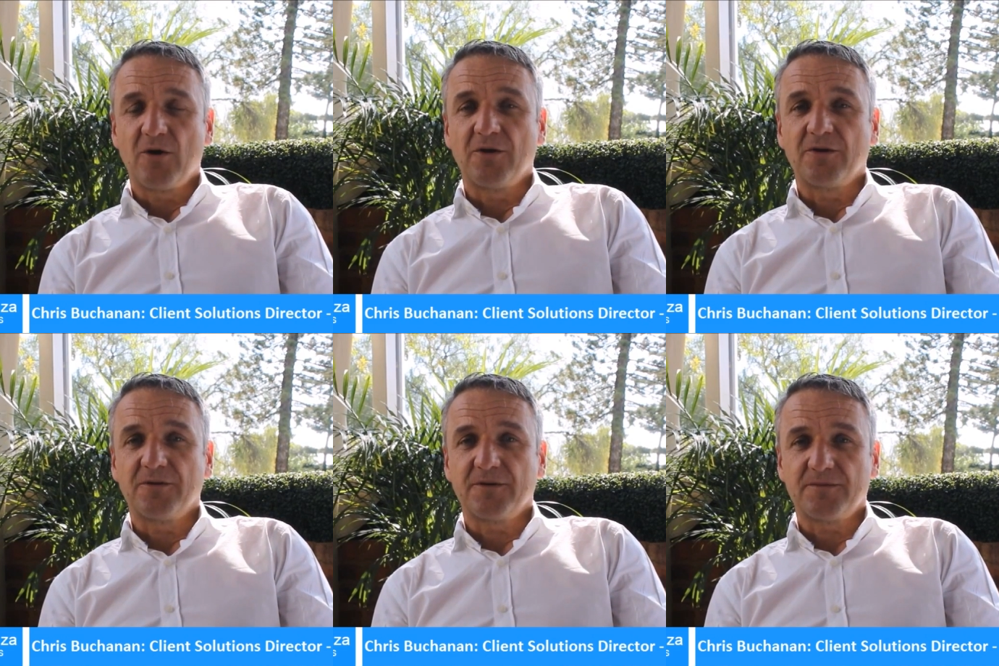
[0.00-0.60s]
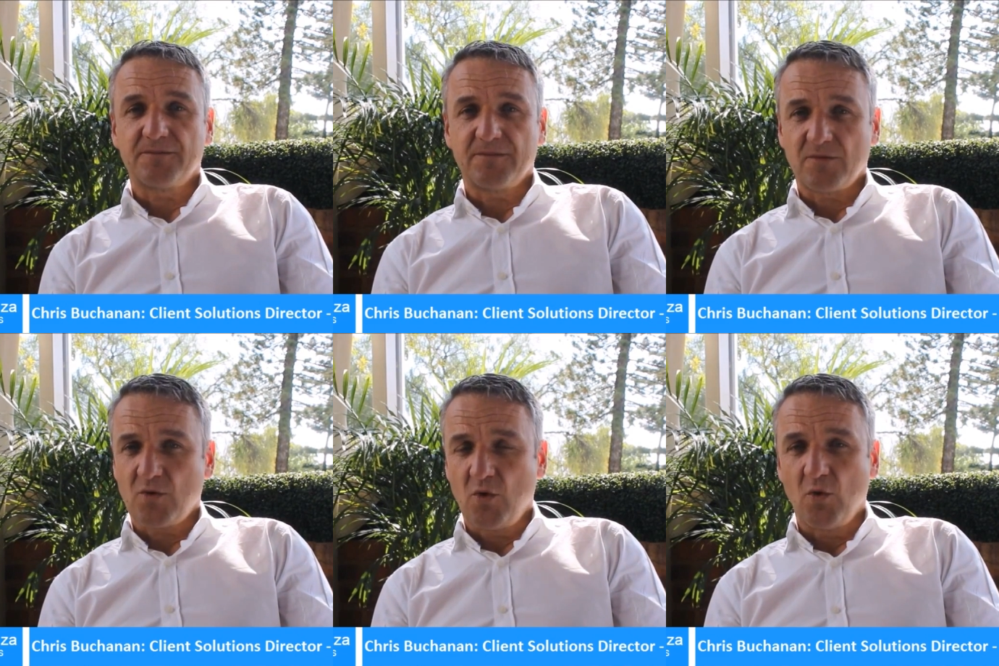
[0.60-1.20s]
are
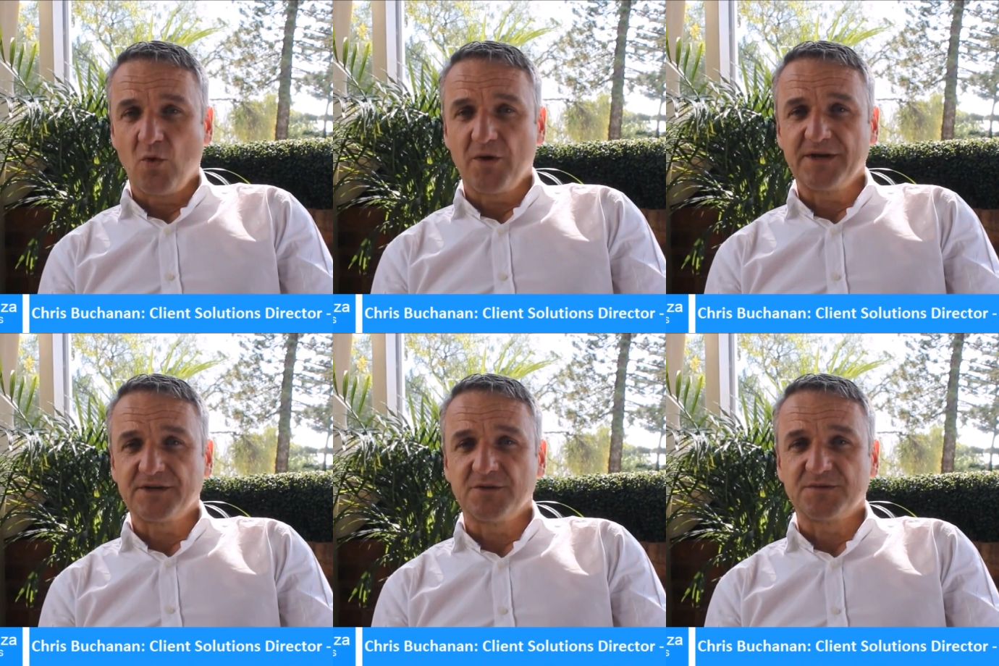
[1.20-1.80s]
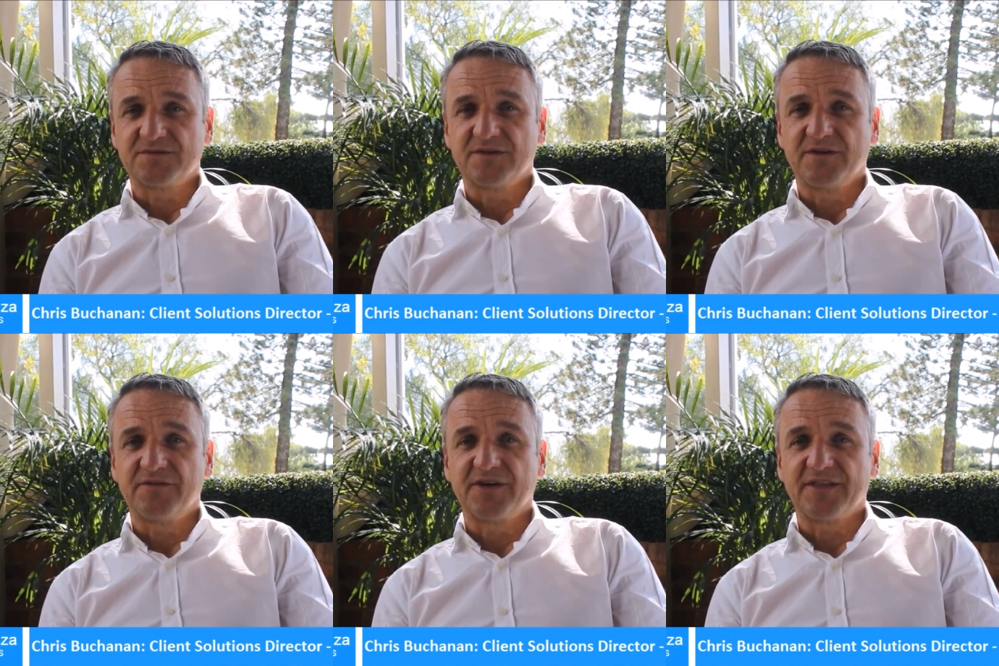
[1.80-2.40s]
core in terms of
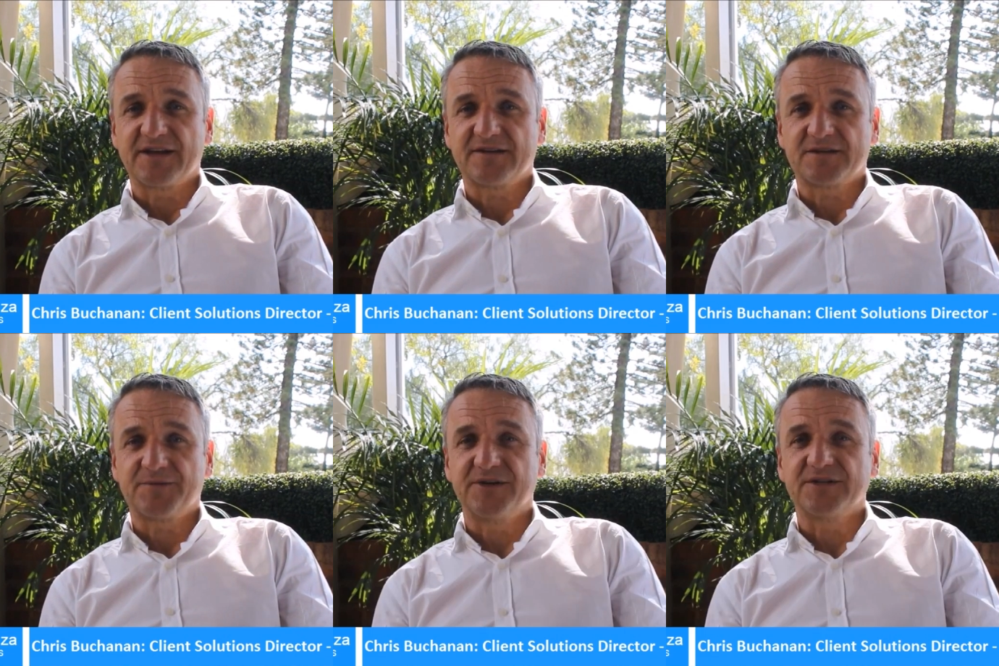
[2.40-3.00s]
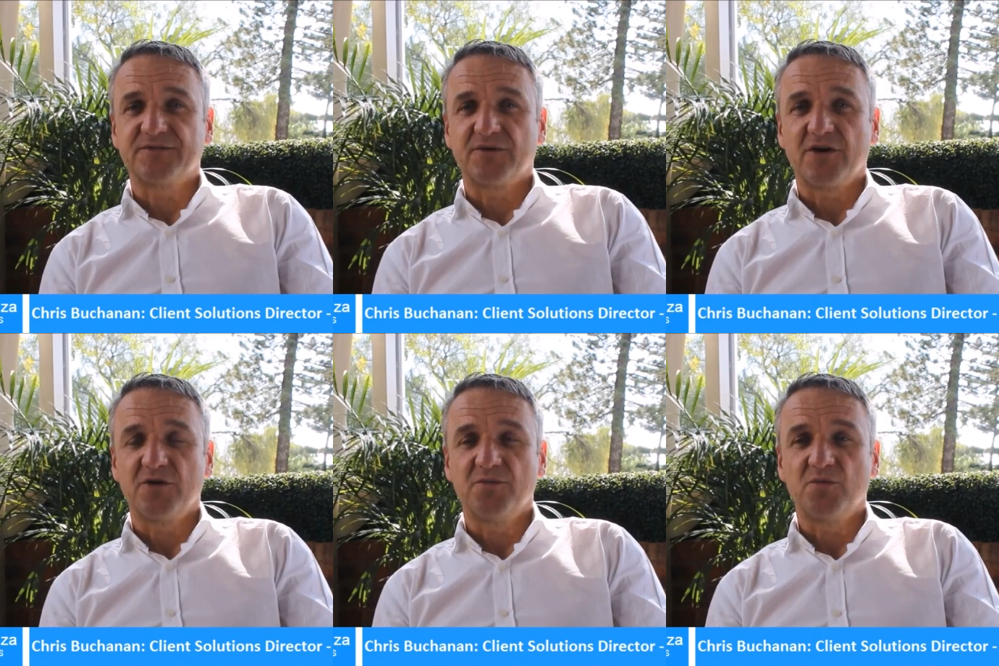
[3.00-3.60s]
delivering that experience for
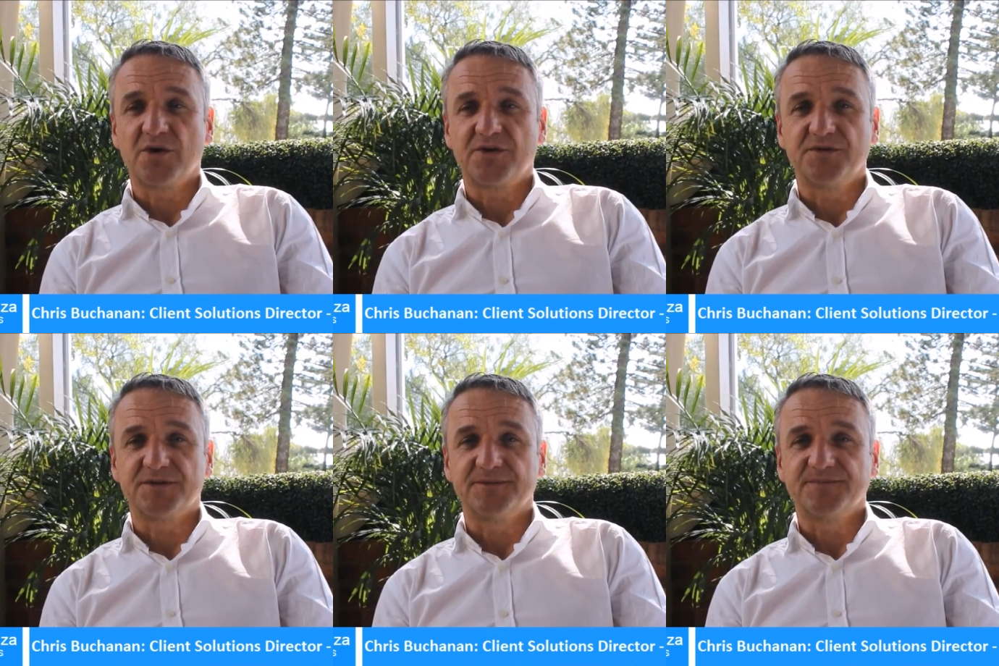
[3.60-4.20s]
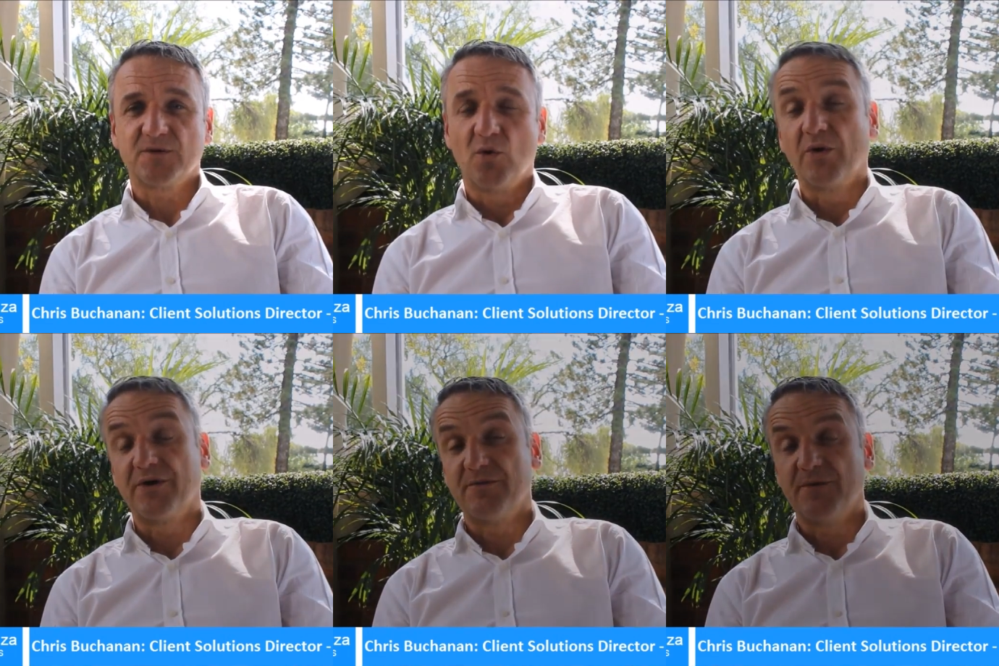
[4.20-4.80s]
a home work user
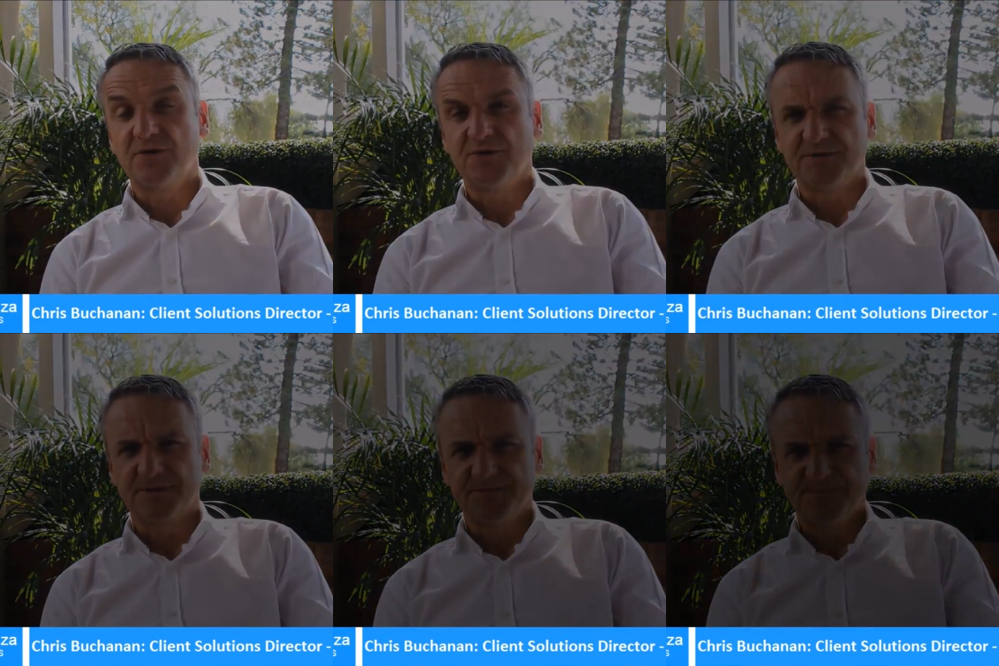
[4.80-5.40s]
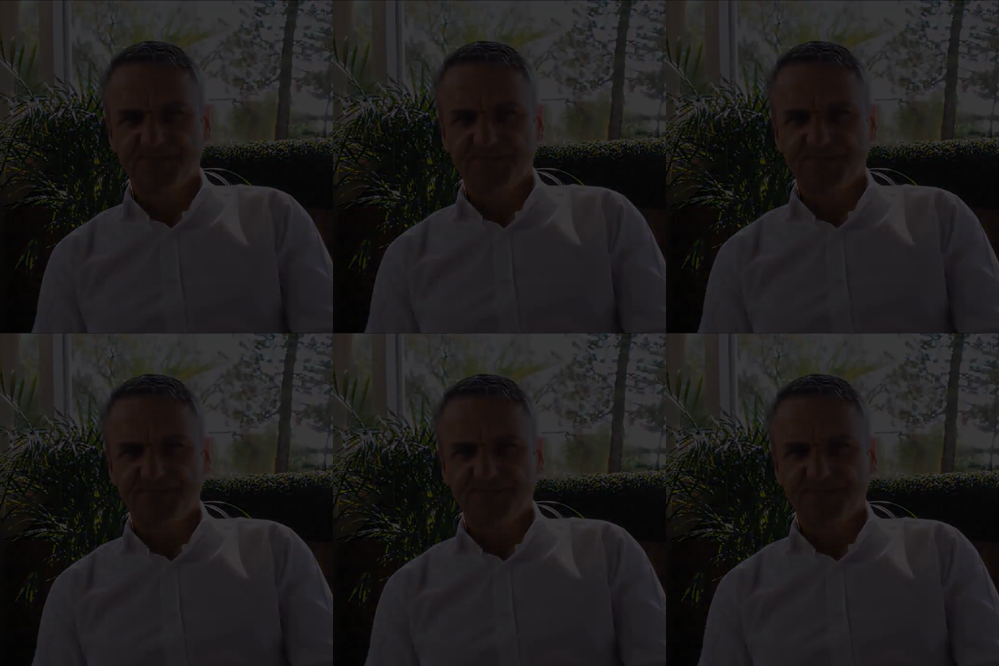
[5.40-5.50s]
or a remote user.